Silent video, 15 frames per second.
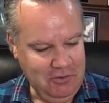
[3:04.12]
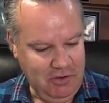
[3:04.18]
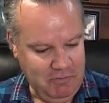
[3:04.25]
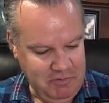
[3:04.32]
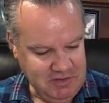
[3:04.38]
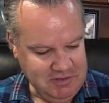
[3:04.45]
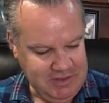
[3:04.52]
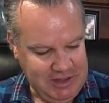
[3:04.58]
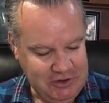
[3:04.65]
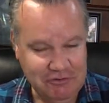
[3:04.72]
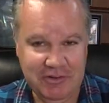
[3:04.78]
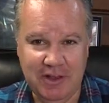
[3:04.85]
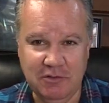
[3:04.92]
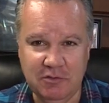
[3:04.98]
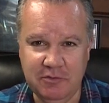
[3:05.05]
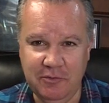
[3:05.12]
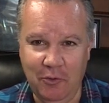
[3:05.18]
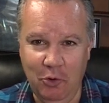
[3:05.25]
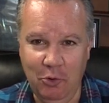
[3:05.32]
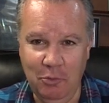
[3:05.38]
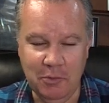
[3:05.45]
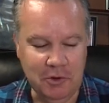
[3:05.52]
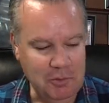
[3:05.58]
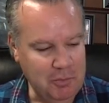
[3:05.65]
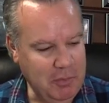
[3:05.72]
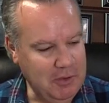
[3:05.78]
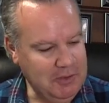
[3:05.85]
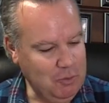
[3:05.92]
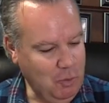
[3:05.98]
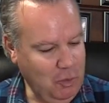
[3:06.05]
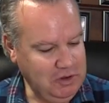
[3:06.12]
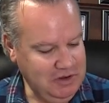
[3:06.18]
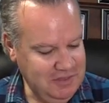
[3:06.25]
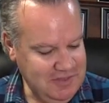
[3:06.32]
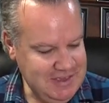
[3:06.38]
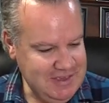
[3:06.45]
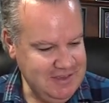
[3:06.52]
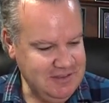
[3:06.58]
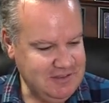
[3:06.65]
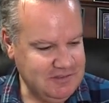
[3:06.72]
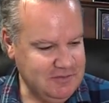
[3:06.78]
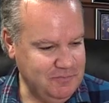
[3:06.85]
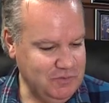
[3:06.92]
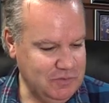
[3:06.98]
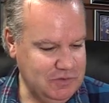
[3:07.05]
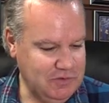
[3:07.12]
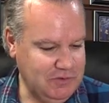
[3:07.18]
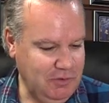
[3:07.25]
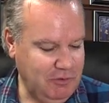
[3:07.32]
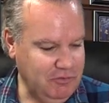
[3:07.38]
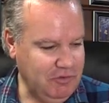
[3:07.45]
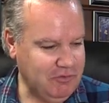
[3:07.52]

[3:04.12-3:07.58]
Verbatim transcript: obviously a Transformer, but one of these sort of